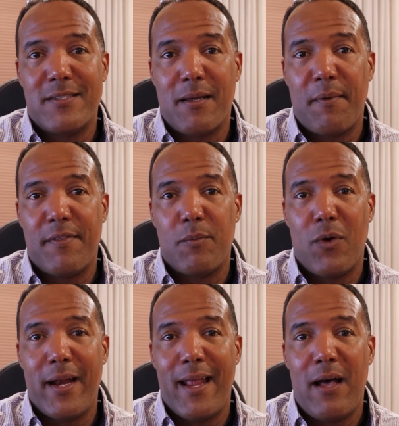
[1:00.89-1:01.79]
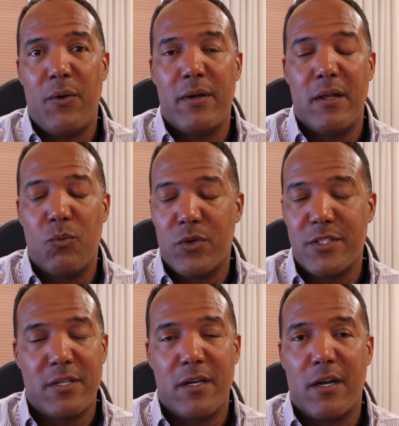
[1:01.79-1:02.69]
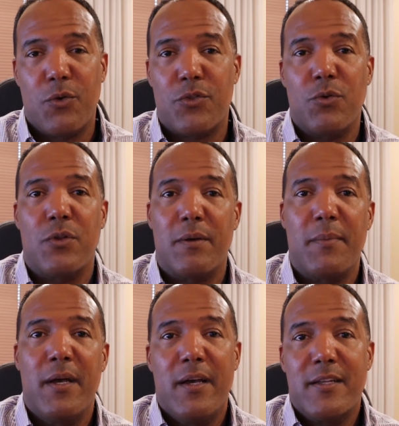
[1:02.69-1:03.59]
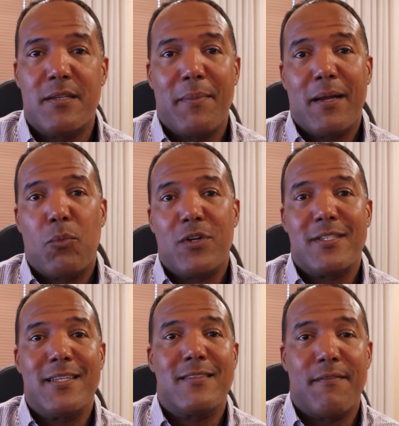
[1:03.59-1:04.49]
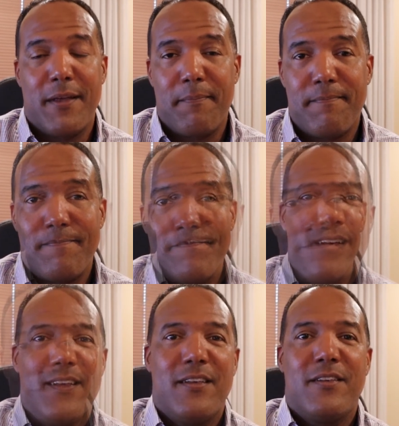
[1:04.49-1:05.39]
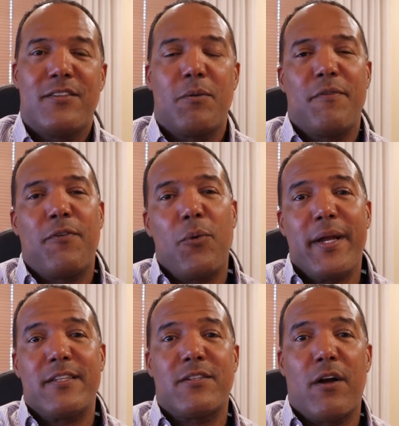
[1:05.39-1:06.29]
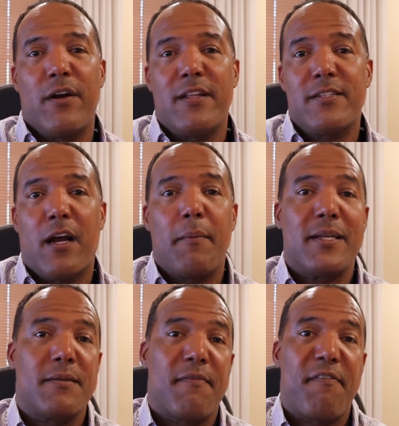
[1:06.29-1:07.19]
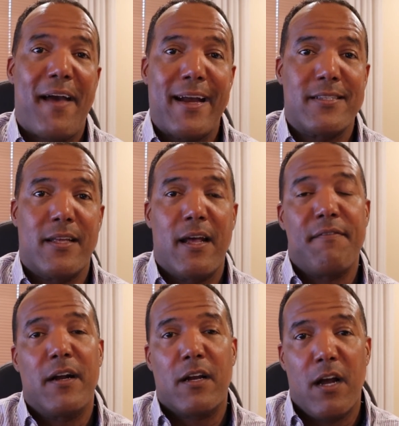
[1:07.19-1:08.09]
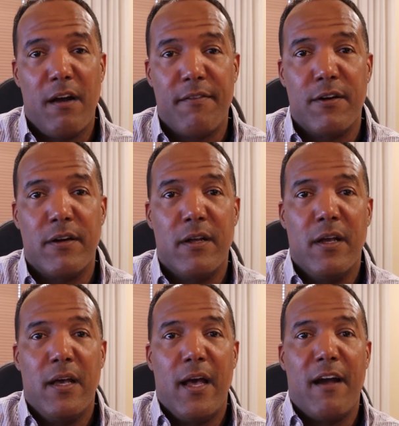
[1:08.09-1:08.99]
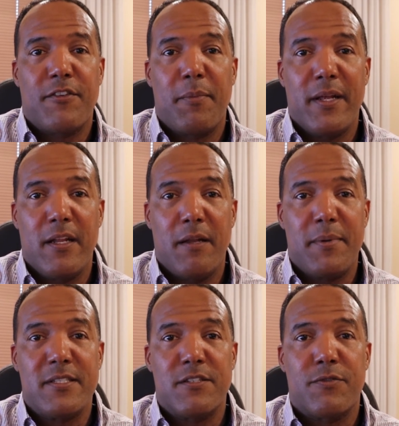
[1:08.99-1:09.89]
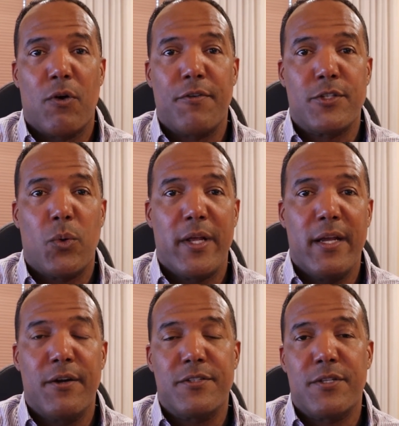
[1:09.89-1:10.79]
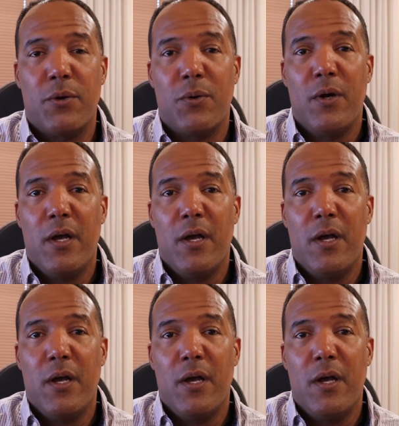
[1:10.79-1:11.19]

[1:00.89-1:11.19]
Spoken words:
some of them right now, and we're just going to go through them to make more sense of them. So before we get started, let's talk about some facts that I've uncovered after being in the business for over 20 years. So